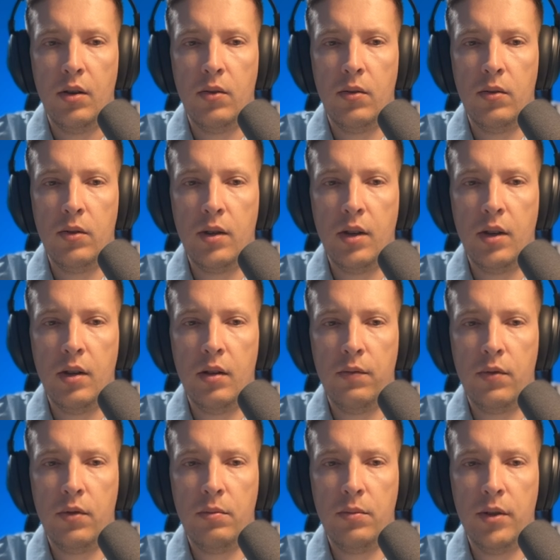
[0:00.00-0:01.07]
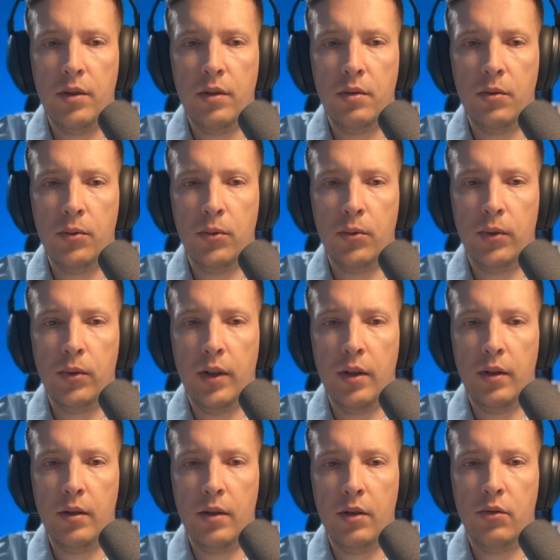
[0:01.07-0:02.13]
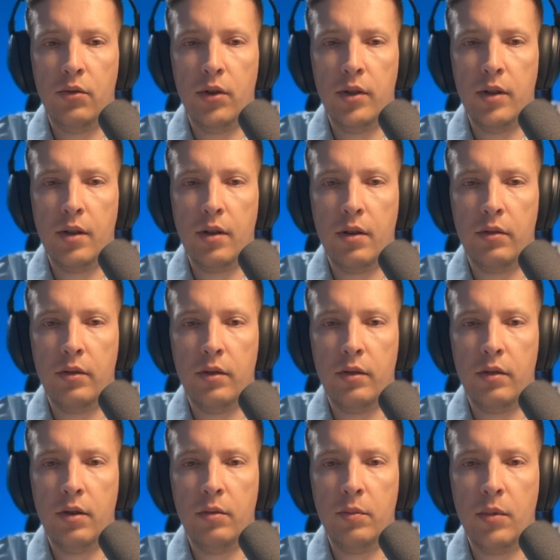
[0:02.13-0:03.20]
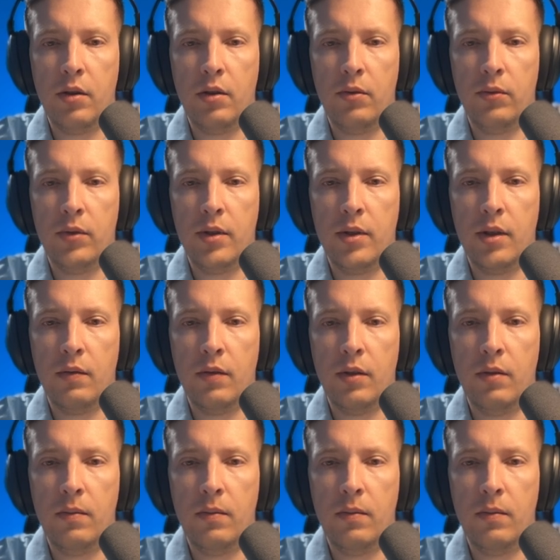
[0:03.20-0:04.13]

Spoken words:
On a scale from 0 to 10, I'd rate the current algorithm around a 7.